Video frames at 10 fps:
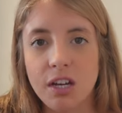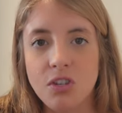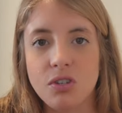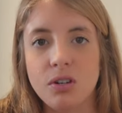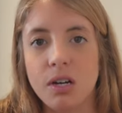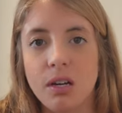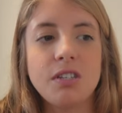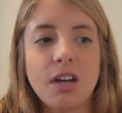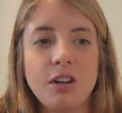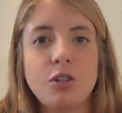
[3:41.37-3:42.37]
country.
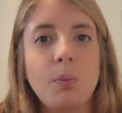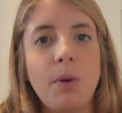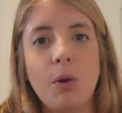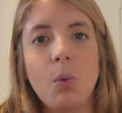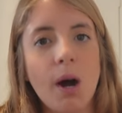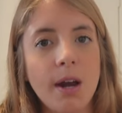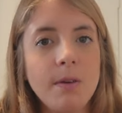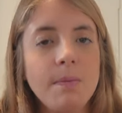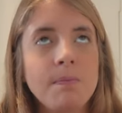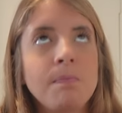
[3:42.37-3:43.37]
It's hard to pick one.